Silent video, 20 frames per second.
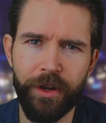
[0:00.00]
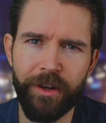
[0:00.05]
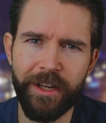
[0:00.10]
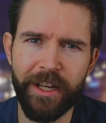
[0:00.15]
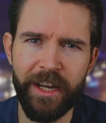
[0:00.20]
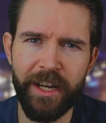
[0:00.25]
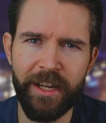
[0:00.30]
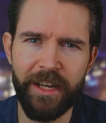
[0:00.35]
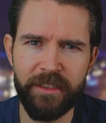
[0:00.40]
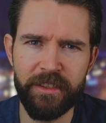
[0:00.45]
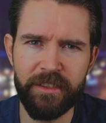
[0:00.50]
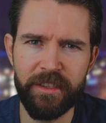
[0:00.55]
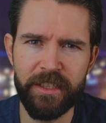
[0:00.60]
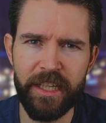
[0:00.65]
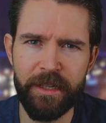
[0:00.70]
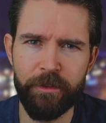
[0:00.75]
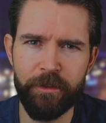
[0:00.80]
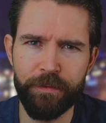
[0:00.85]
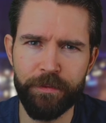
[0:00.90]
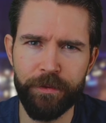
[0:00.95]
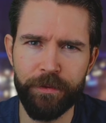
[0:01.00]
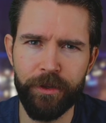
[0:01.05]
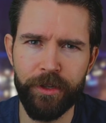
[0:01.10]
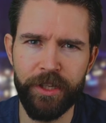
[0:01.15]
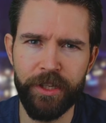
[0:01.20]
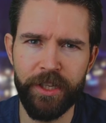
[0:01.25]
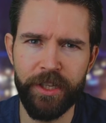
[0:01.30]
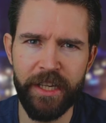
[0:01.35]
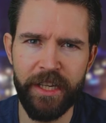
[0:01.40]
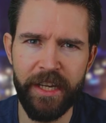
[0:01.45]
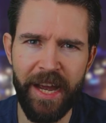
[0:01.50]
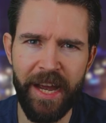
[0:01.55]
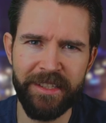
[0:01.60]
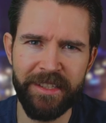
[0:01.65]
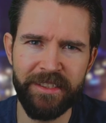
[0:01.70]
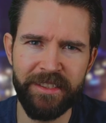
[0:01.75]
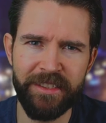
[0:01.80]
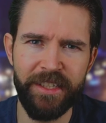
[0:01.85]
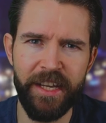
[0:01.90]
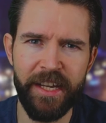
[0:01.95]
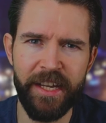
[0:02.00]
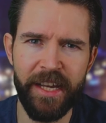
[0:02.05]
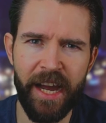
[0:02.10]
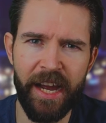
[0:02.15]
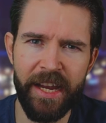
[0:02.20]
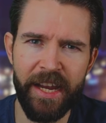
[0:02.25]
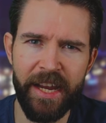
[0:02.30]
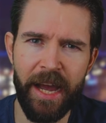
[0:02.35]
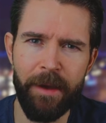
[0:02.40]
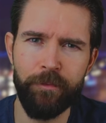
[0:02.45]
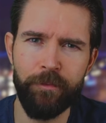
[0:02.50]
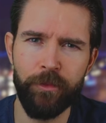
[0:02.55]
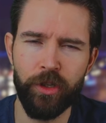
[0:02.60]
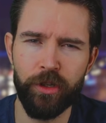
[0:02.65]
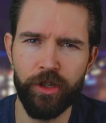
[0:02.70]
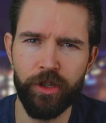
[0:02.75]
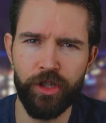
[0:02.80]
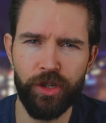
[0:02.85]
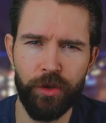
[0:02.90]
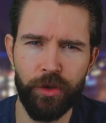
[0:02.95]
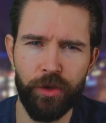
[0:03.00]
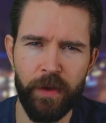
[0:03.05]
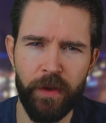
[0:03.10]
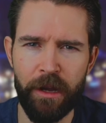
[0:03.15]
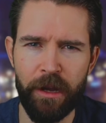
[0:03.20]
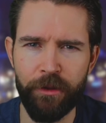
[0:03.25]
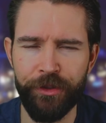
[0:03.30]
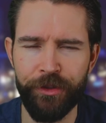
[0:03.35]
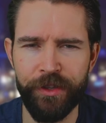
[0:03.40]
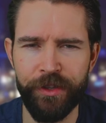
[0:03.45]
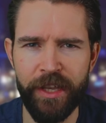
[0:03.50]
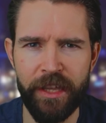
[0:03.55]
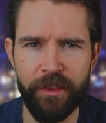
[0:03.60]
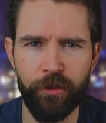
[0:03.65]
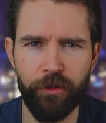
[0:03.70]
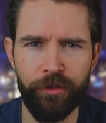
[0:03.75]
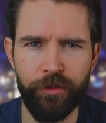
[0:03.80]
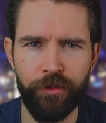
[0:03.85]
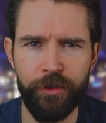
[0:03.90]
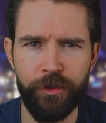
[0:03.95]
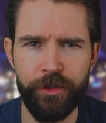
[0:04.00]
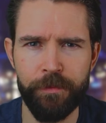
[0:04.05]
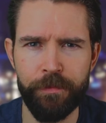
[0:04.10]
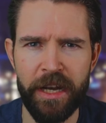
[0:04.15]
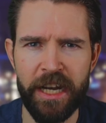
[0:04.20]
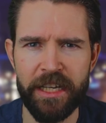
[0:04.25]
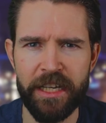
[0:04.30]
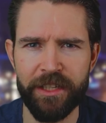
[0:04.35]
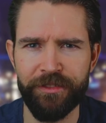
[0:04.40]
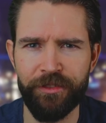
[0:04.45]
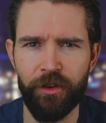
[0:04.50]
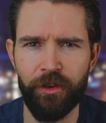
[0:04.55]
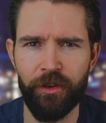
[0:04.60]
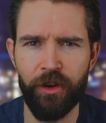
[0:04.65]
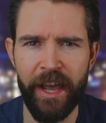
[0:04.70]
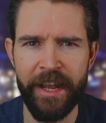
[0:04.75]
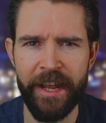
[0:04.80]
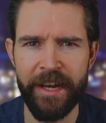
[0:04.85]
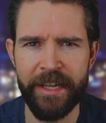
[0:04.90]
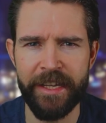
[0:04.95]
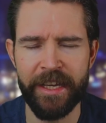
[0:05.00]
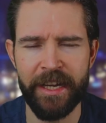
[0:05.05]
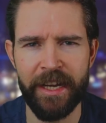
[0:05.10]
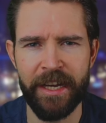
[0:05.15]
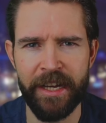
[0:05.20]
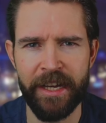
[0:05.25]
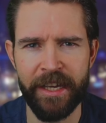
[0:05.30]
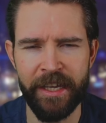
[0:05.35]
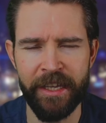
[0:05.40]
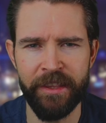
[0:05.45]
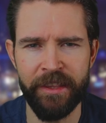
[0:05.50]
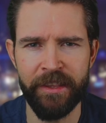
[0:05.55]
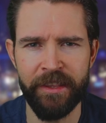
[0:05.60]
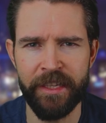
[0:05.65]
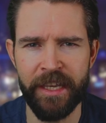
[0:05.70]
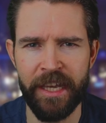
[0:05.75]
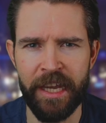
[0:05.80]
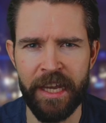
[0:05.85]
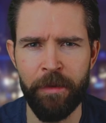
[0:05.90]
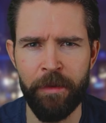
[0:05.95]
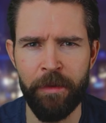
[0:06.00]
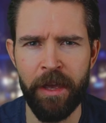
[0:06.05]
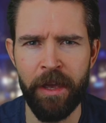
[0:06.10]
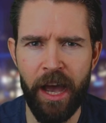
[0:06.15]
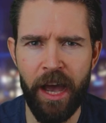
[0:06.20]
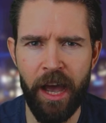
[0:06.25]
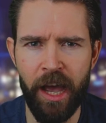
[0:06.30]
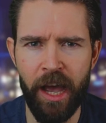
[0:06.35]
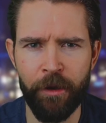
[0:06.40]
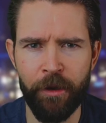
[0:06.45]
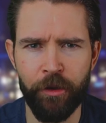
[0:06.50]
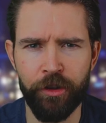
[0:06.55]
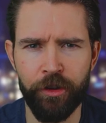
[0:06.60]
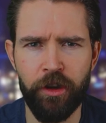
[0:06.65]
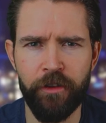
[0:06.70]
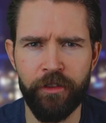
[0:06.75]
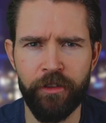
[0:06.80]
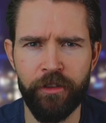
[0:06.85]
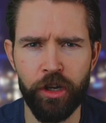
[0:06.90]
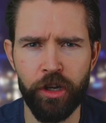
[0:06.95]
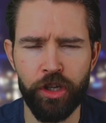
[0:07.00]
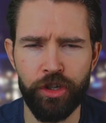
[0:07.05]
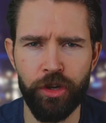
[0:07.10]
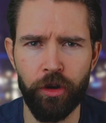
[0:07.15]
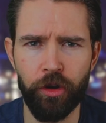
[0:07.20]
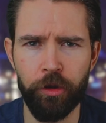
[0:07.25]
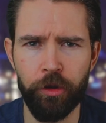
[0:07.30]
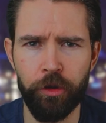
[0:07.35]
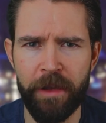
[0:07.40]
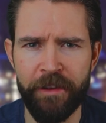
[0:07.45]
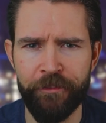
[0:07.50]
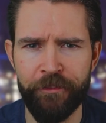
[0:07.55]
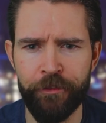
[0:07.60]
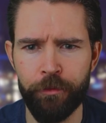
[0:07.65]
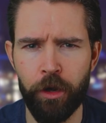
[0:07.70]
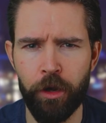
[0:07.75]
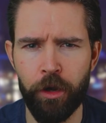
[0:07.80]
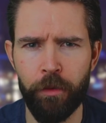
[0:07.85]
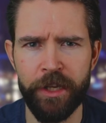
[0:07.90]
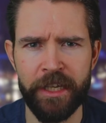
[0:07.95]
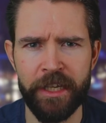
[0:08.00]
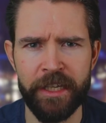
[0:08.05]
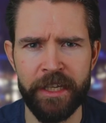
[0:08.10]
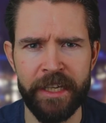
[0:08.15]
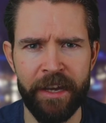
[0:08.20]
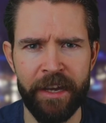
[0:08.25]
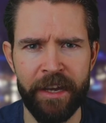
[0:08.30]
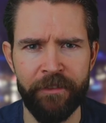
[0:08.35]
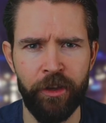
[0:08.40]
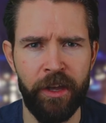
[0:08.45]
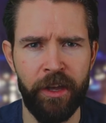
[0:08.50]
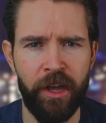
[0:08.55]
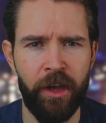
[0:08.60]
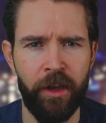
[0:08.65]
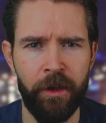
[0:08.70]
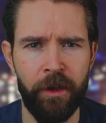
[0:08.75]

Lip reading: on, guys? It's the GameExploiter here, and today I am going to show you how to get those fusion parts for any car in the game. I'm going to cover a shotgun method where we can gather